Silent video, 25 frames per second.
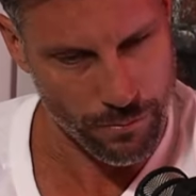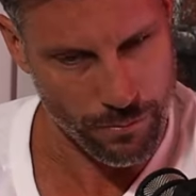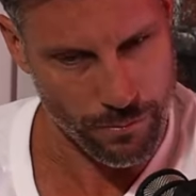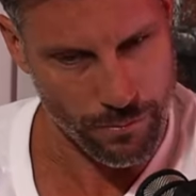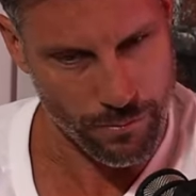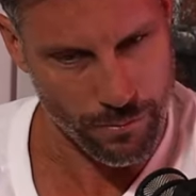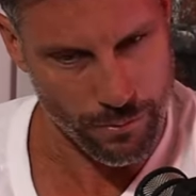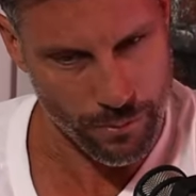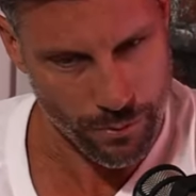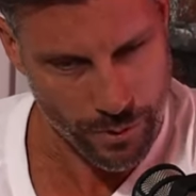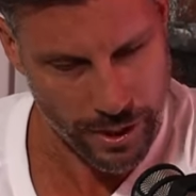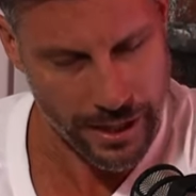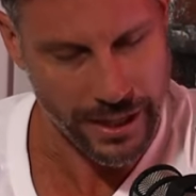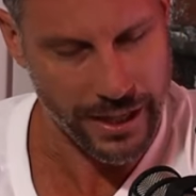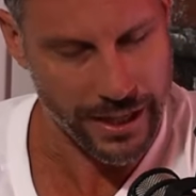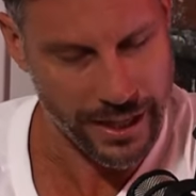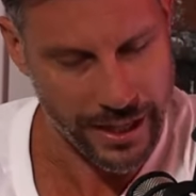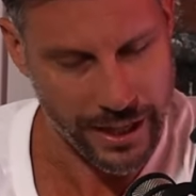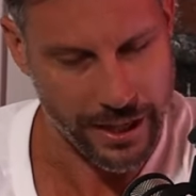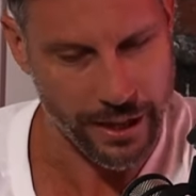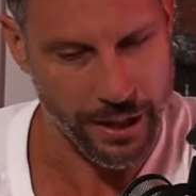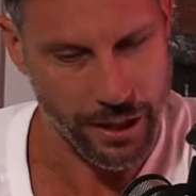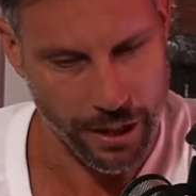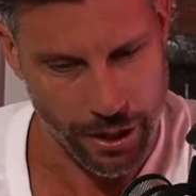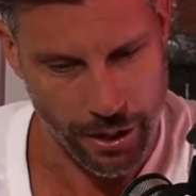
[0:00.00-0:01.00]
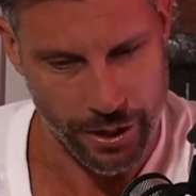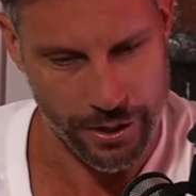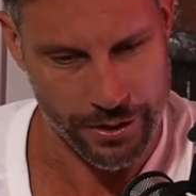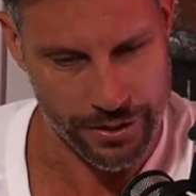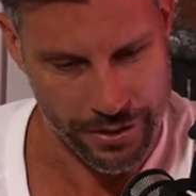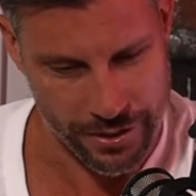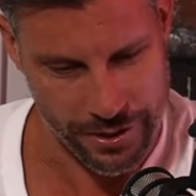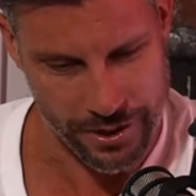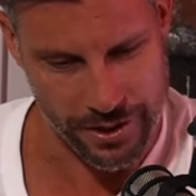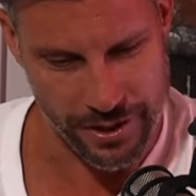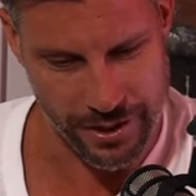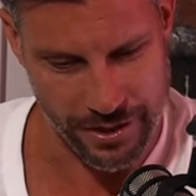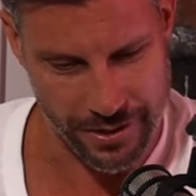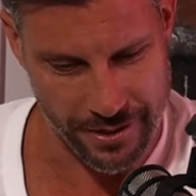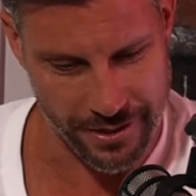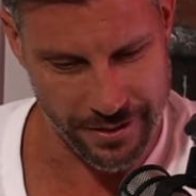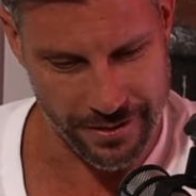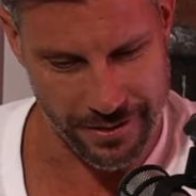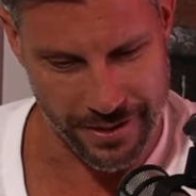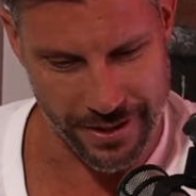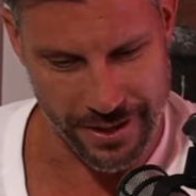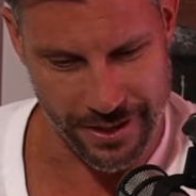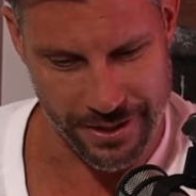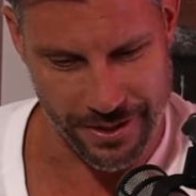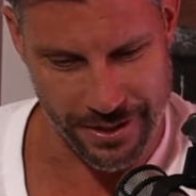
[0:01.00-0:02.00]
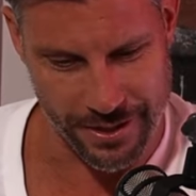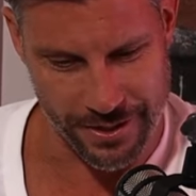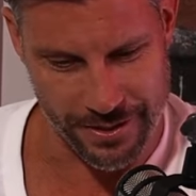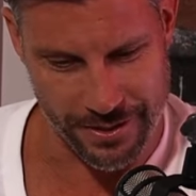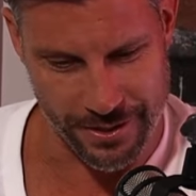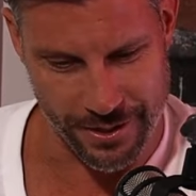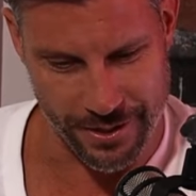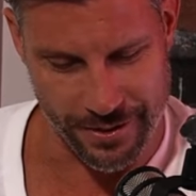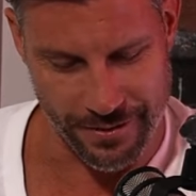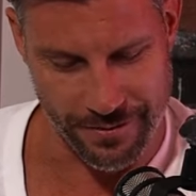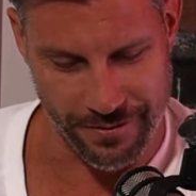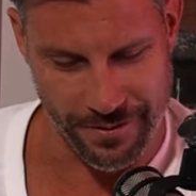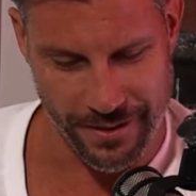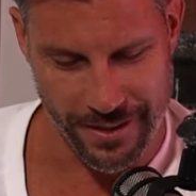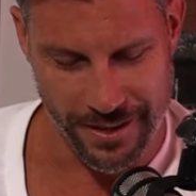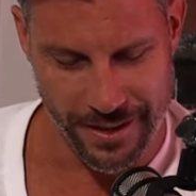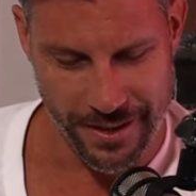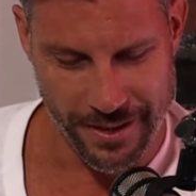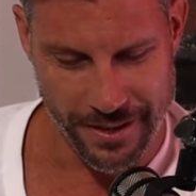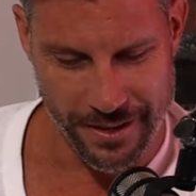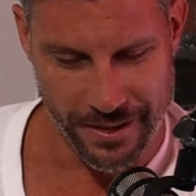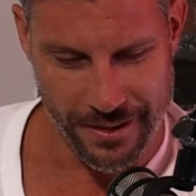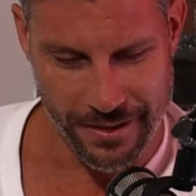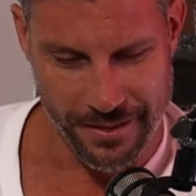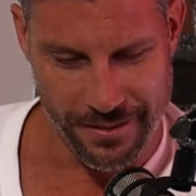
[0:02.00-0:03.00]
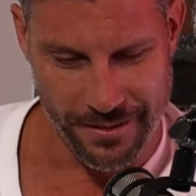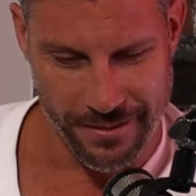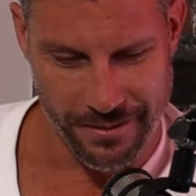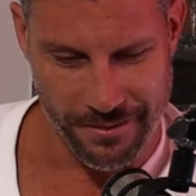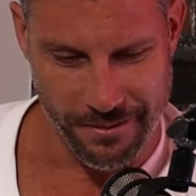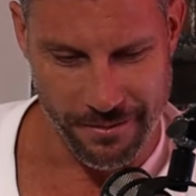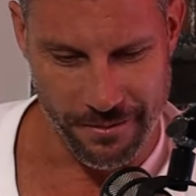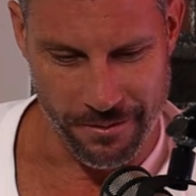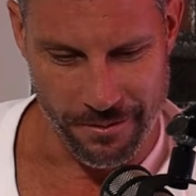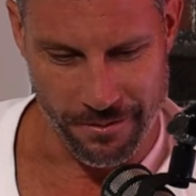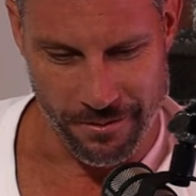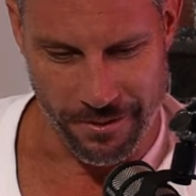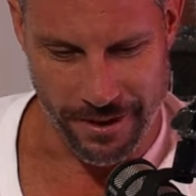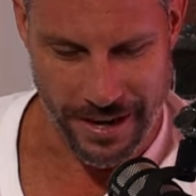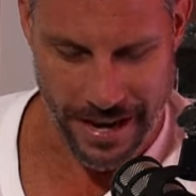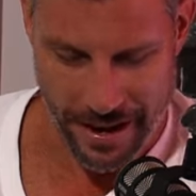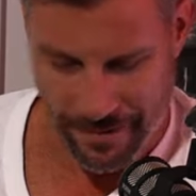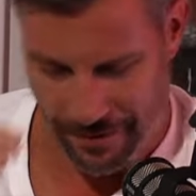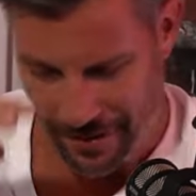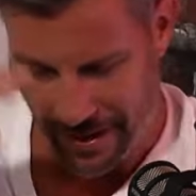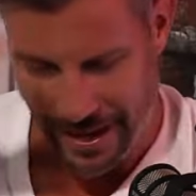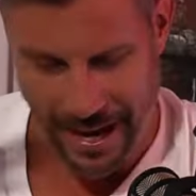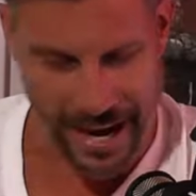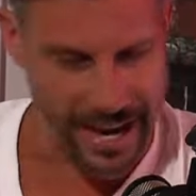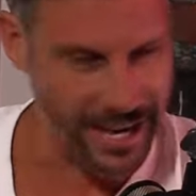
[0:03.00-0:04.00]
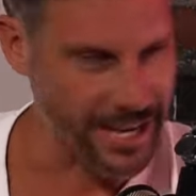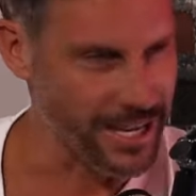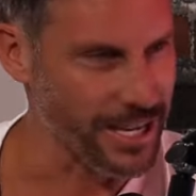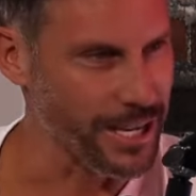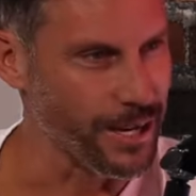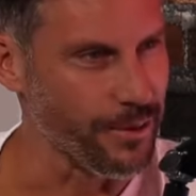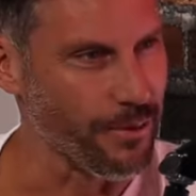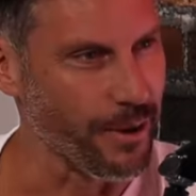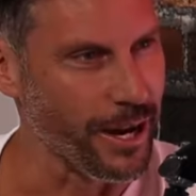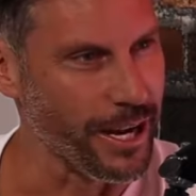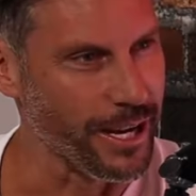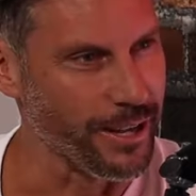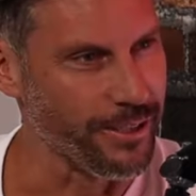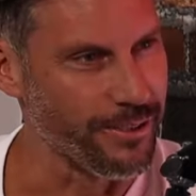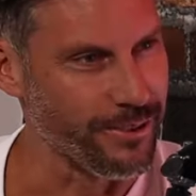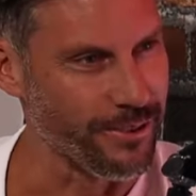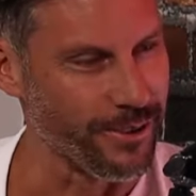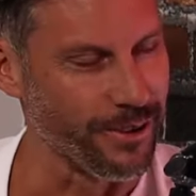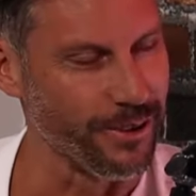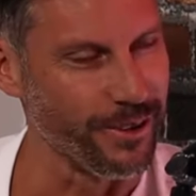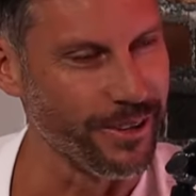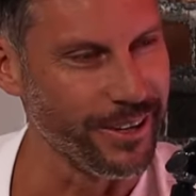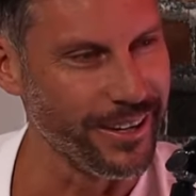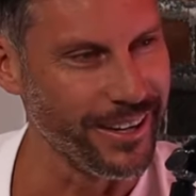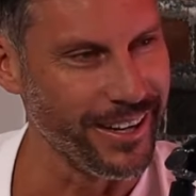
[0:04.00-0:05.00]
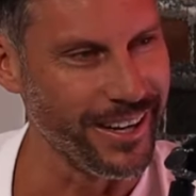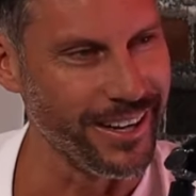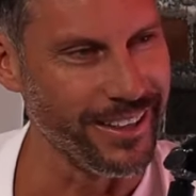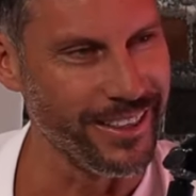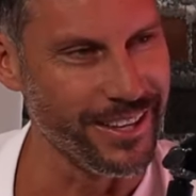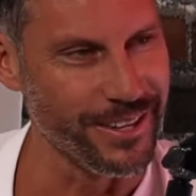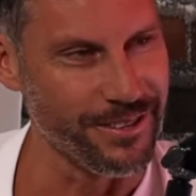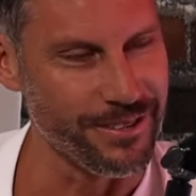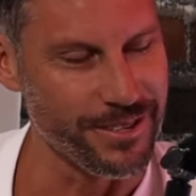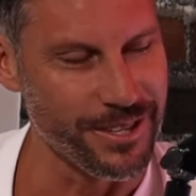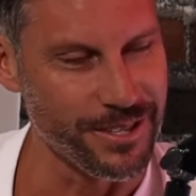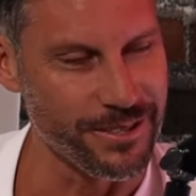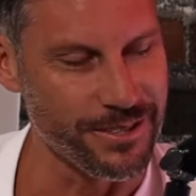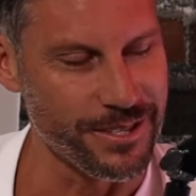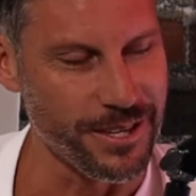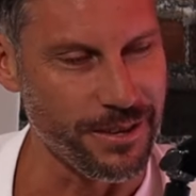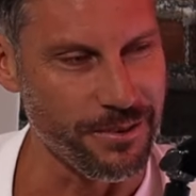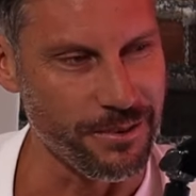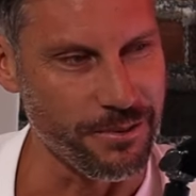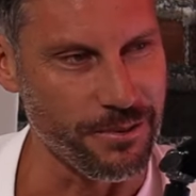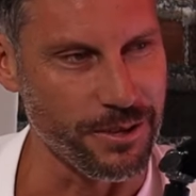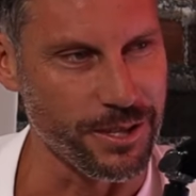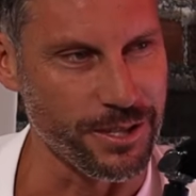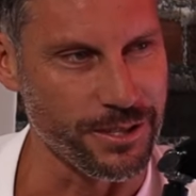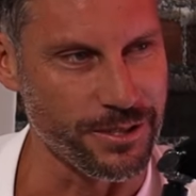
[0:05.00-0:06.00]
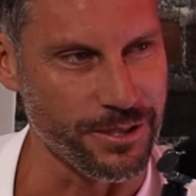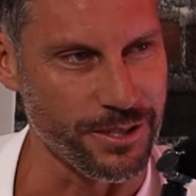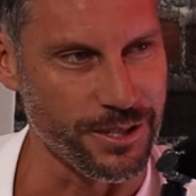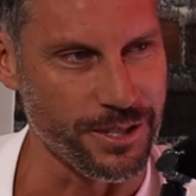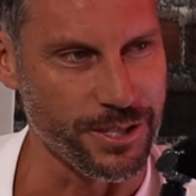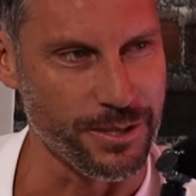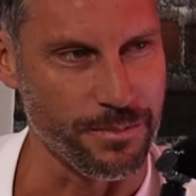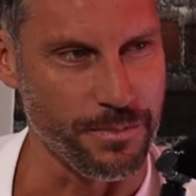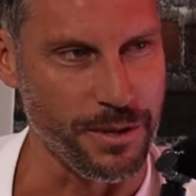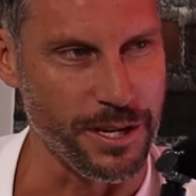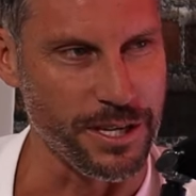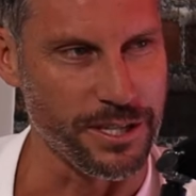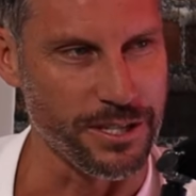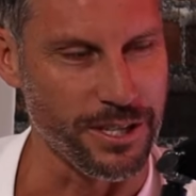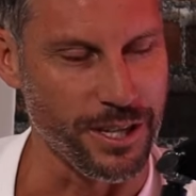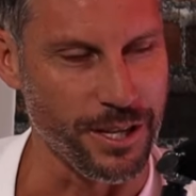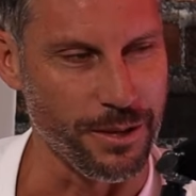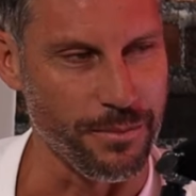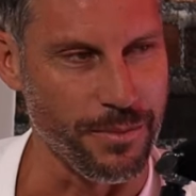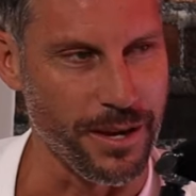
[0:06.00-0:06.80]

really close as you as you're sort of navigating your way through it, and there, there's something really sort of special mm.